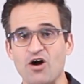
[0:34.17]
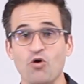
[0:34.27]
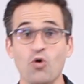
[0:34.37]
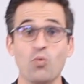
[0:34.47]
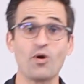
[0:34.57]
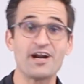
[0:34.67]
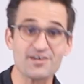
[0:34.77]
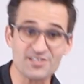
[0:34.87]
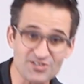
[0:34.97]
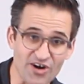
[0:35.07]
out
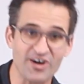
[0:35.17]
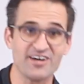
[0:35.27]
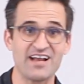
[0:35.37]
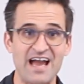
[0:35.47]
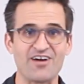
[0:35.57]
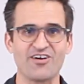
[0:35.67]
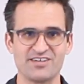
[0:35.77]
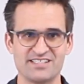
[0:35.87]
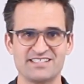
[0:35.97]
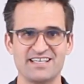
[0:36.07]
where to start at
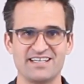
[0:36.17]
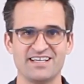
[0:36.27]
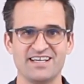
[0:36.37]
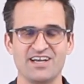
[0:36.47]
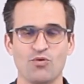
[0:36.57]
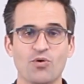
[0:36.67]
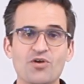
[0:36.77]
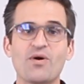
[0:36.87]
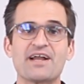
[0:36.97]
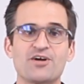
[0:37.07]
REC. Where
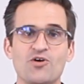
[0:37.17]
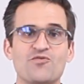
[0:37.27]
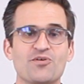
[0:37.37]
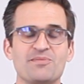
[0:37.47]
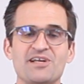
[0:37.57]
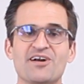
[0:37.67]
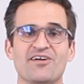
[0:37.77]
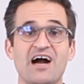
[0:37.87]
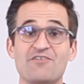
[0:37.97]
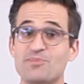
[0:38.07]
do I go from
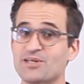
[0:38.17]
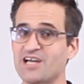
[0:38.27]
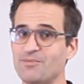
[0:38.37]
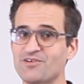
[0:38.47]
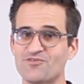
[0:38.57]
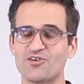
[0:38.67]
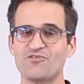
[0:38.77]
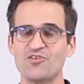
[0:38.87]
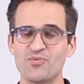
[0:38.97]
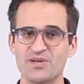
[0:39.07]
here? I've been coming for a
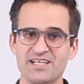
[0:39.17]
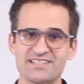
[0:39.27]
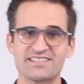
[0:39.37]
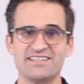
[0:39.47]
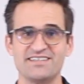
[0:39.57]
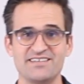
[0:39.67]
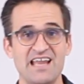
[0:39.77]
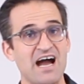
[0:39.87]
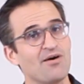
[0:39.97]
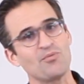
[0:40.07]
few weeks, and
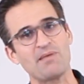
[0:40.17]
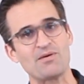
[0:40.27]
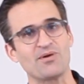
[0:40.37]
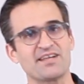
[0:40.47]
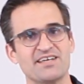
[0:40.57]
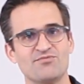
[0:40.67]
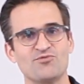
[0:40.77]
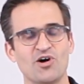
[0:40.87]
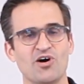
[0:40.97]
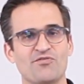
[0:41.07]
now I might want to get
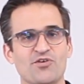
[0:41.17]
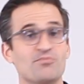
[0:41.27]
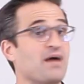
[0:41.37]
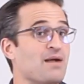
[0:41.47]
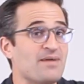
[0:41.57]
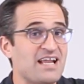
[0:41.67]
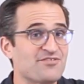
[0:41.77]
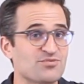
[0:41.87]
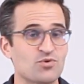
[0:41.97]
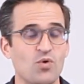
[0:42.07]
involved, or I might
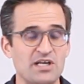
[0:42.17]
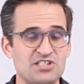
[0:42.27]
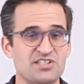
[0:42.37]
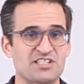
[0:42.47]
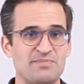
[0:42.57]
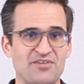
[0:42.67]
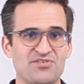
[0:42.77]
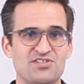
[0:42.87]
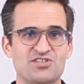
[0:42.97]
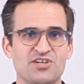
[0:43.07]
have some questions about
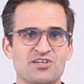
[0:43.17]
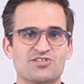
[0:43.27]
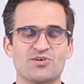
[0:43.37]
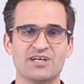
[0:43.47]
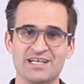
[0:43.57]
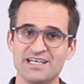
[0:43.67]
this church, or